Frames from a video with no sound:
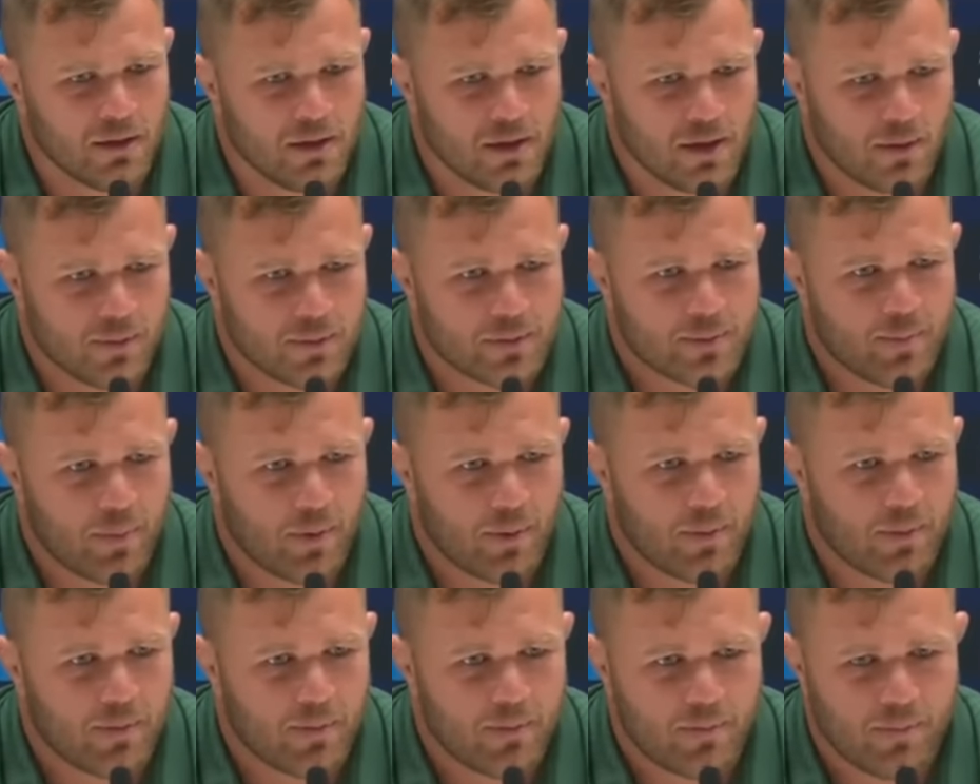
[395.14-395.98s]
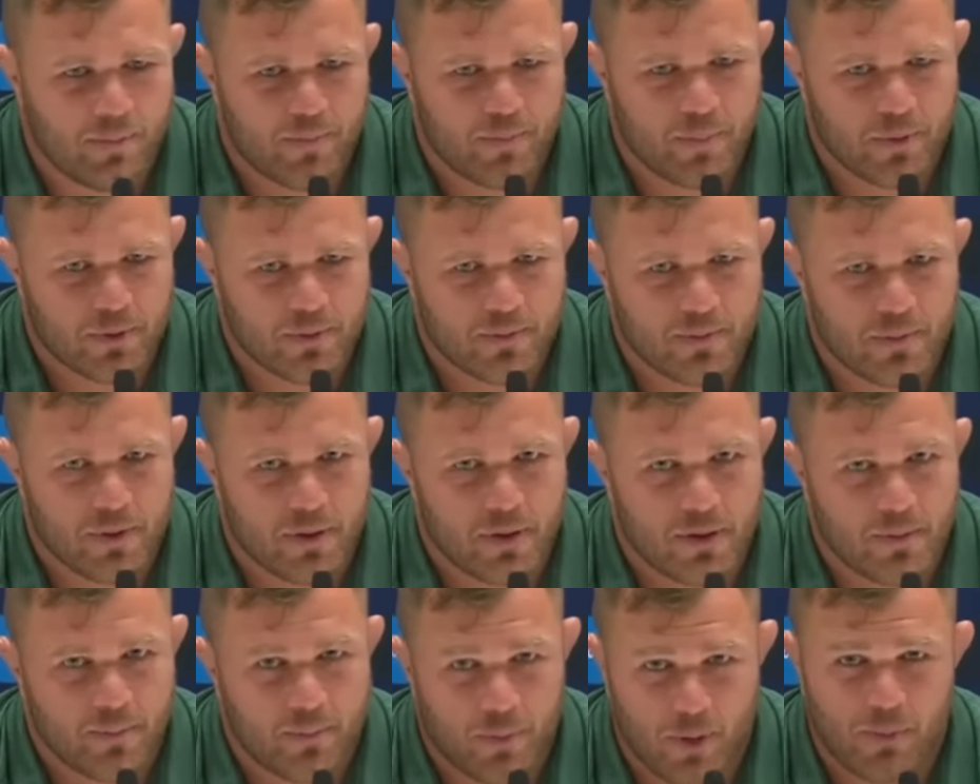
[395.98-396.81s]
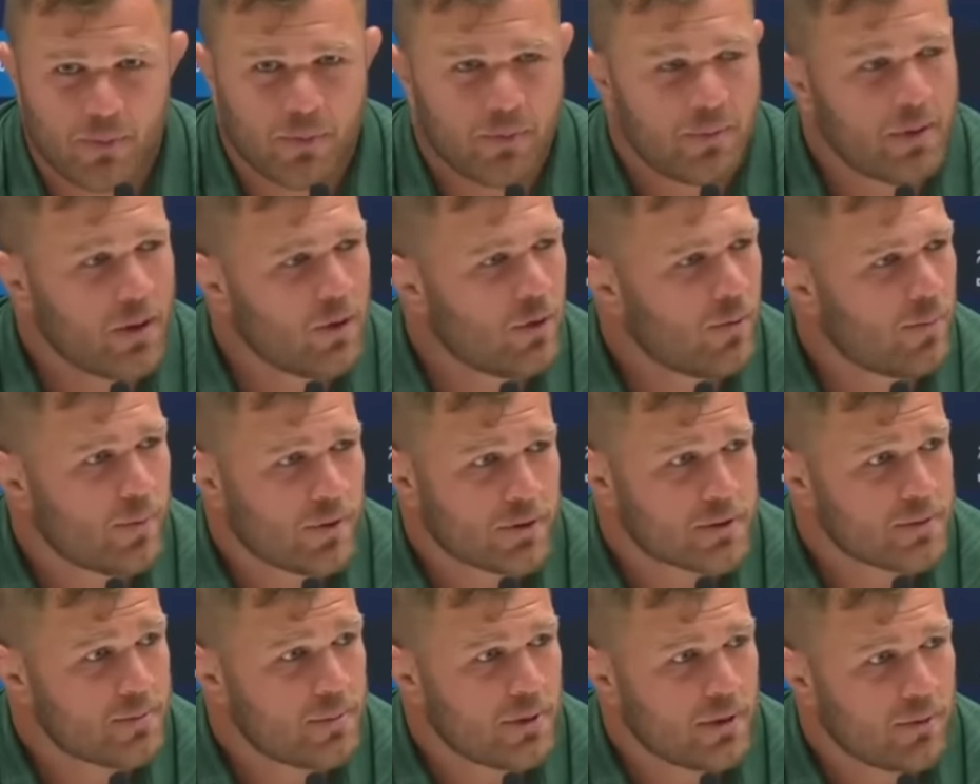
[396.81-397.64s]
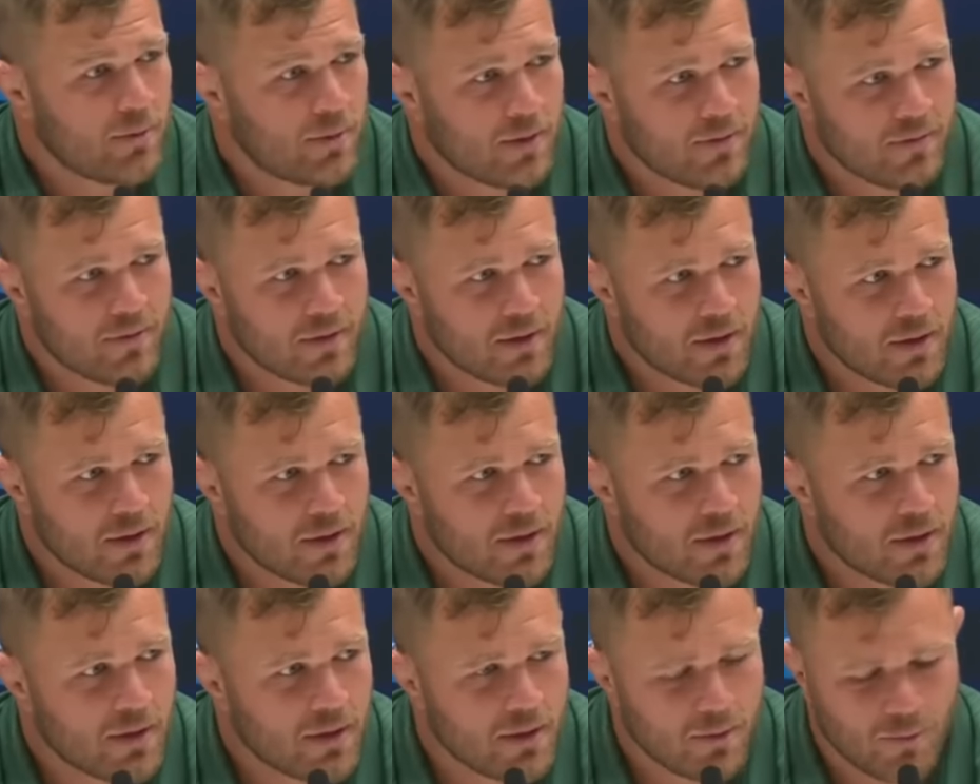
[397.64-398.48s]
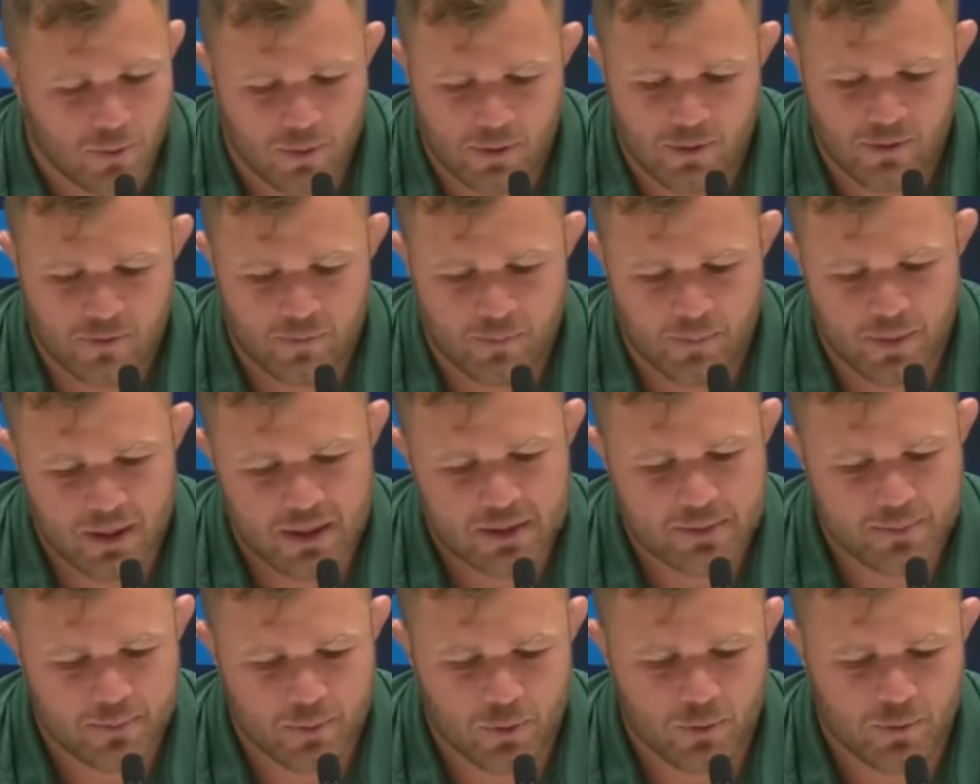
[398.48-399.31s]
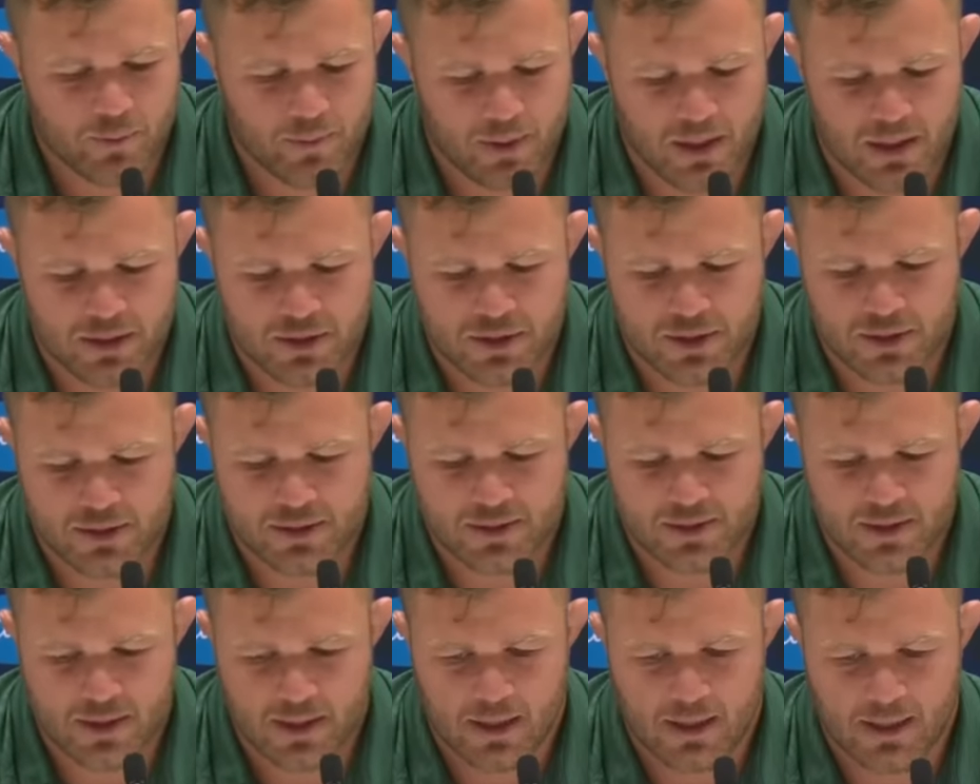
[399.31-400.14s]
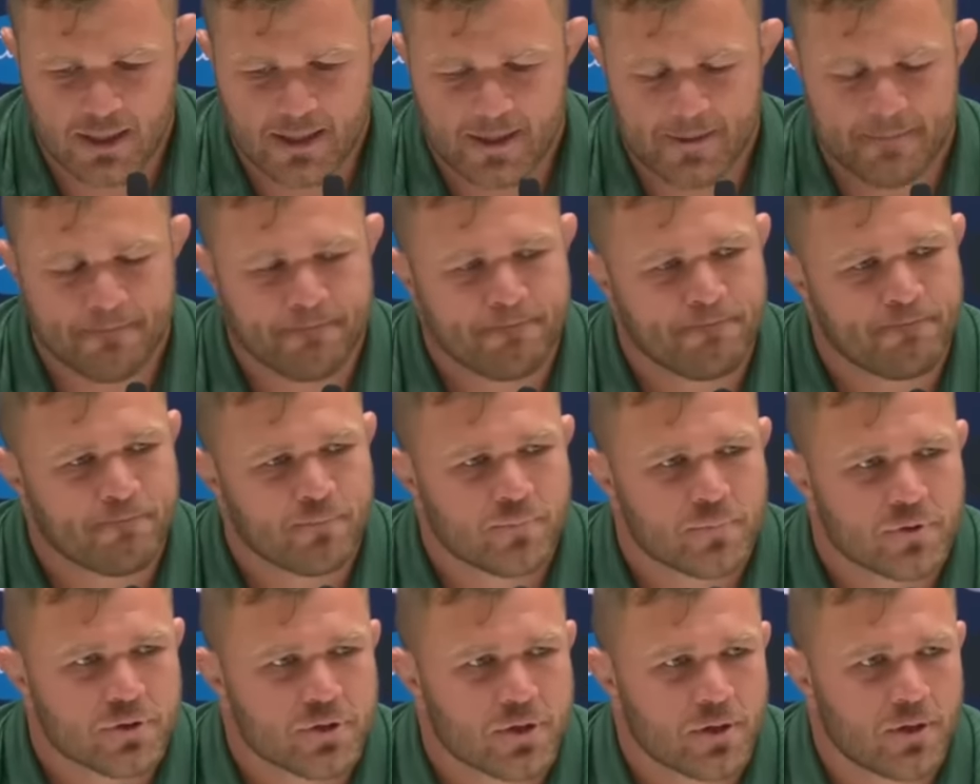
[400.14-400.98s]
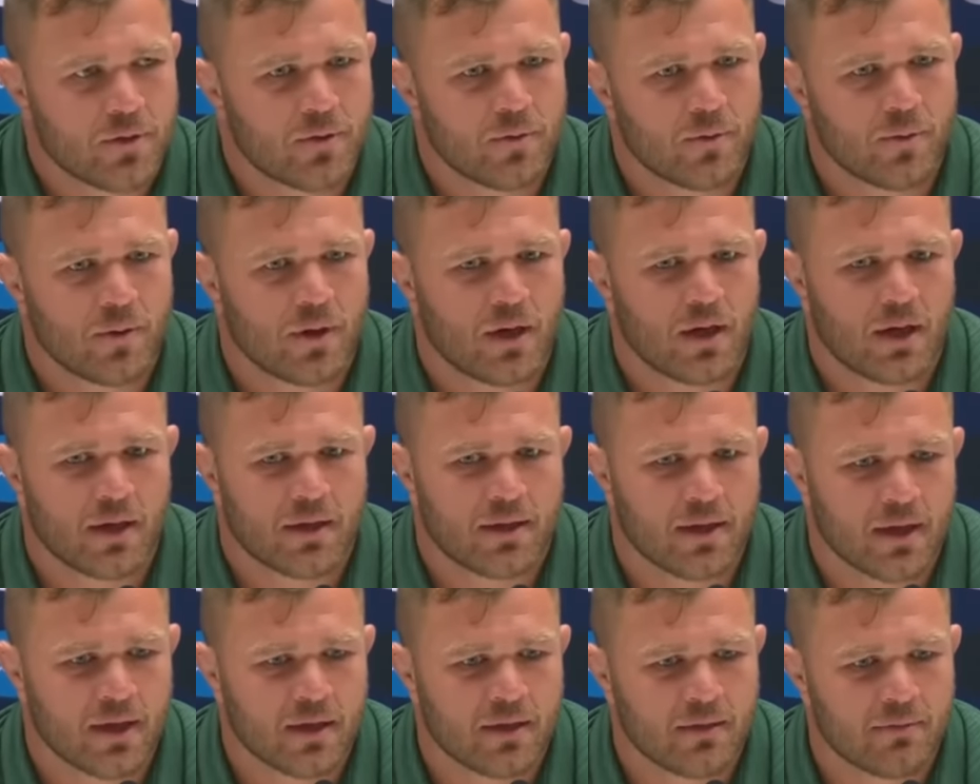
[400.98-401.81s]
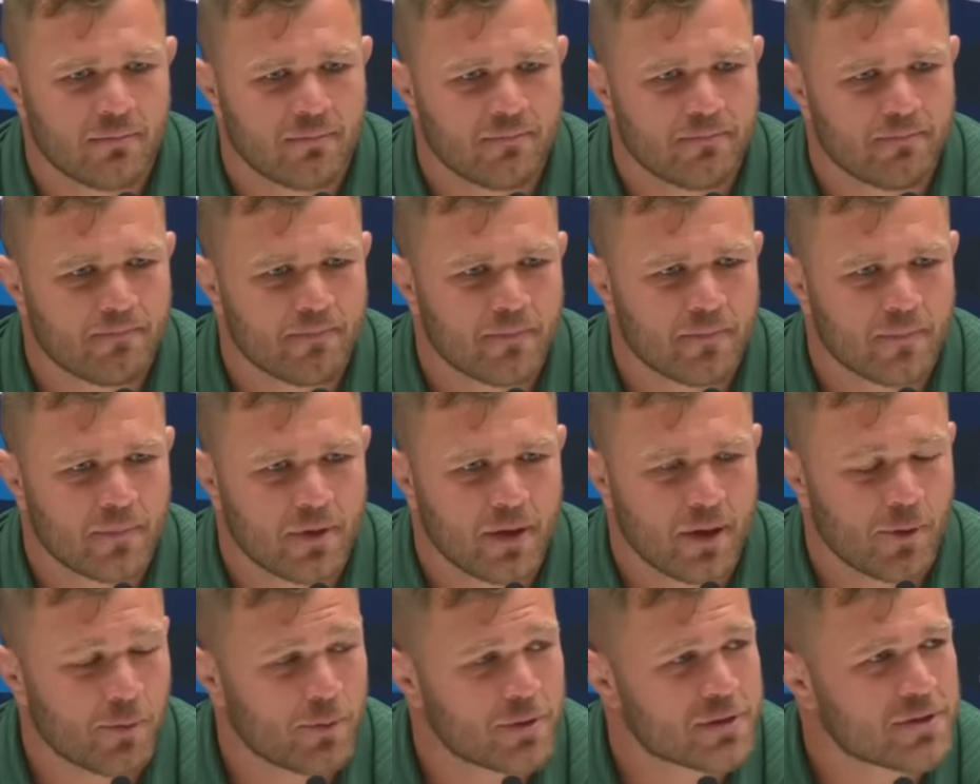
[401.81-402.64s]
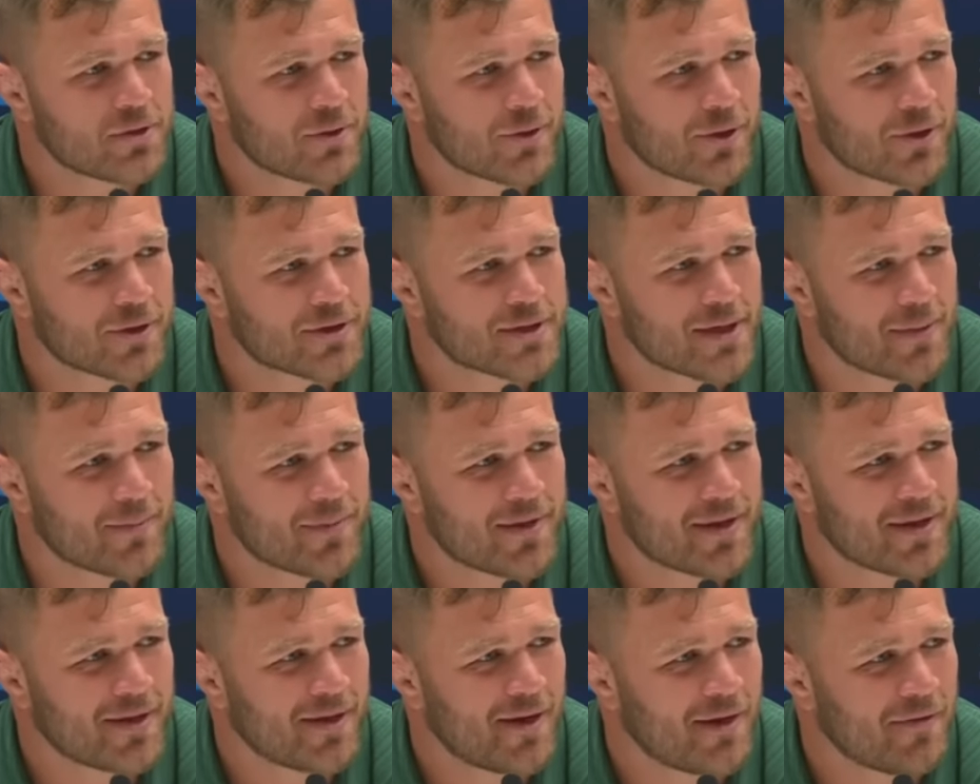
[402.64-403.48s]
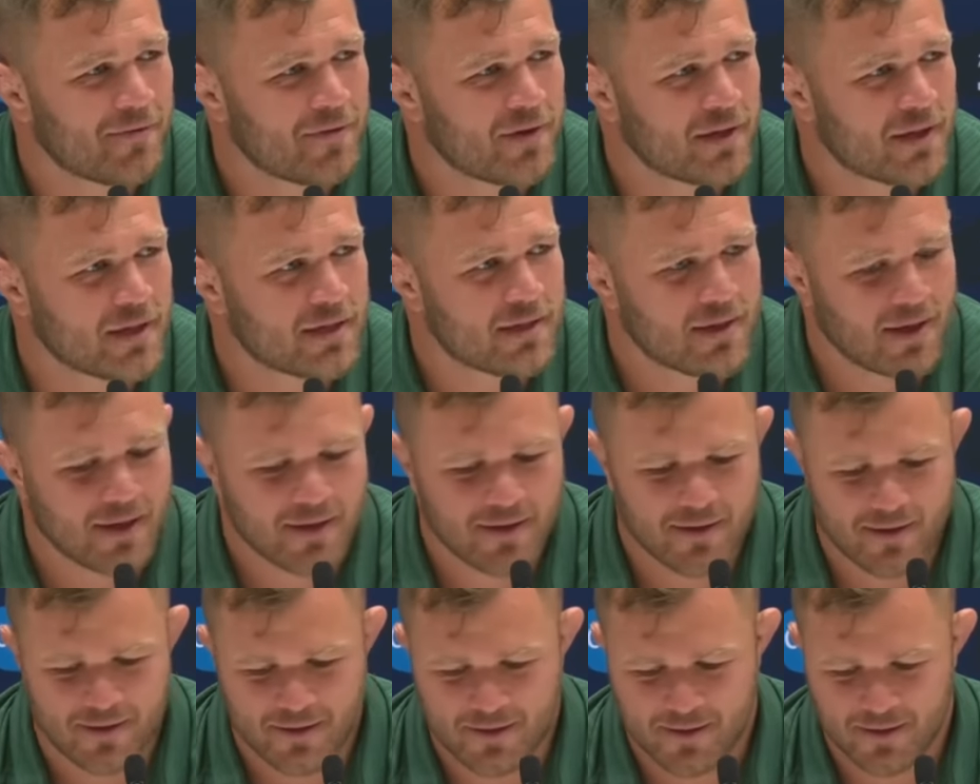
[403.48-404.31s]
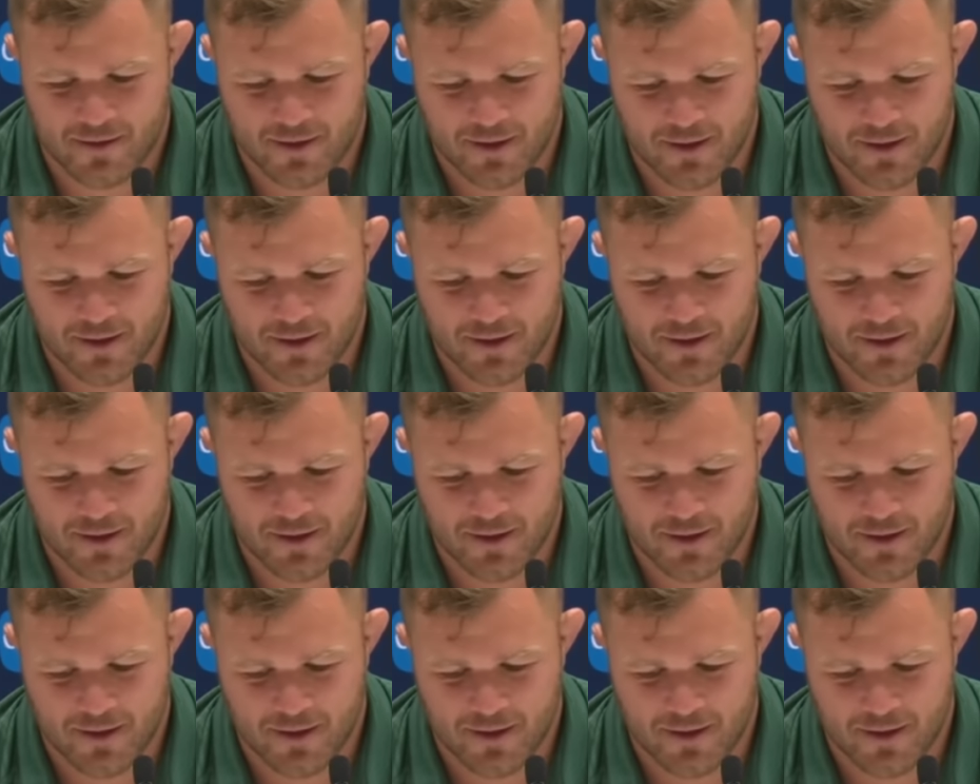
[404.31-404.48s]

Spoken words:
probably one of the best pool matches. So I think, you know, we still got something left in the tank.